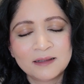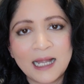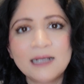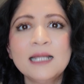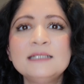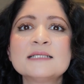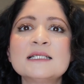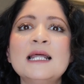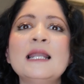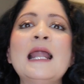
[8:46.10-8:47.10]
And it
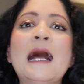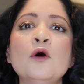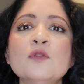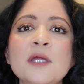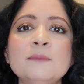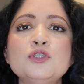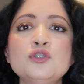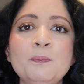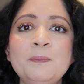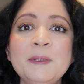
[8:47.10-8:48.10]
doesn't allow them
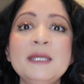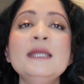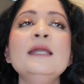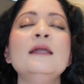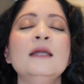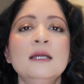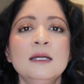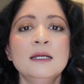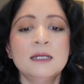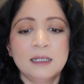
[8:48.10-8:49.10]
to be
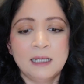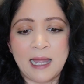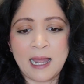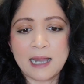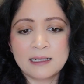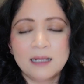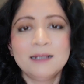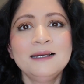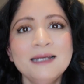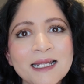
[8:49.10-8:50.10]
and
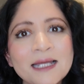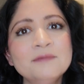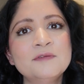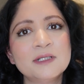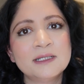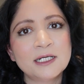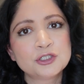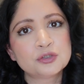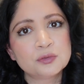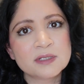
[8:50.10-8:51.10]
live their
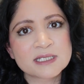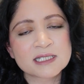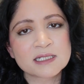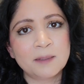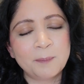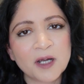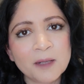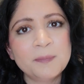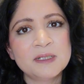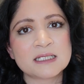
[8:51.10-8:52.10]
truest
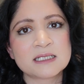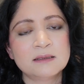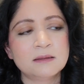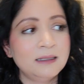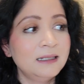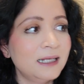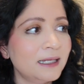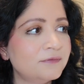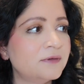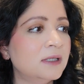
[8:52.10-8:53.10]
purpose,
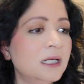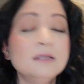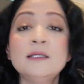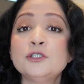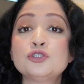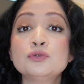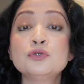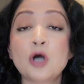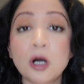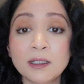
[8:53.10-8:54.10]
live their true
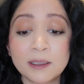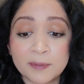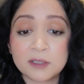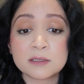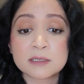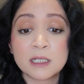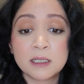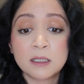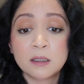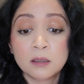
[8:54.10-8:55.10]
calling, because
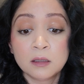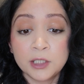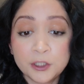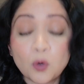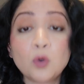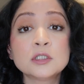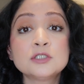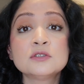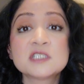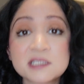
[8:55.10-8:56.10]
in order
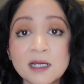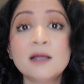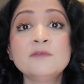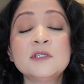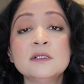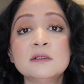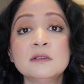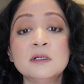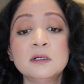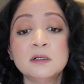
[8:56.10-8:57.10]
to serve
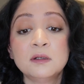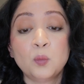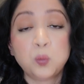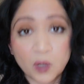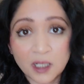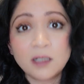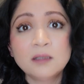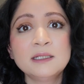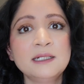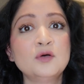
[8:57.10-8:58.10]
the
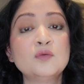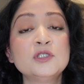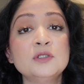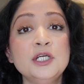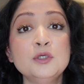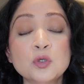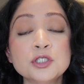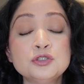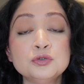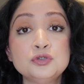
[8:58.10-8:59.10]
world, in
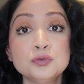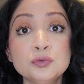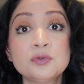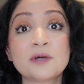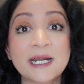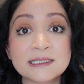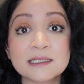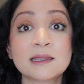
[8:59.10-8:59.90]
order to do greater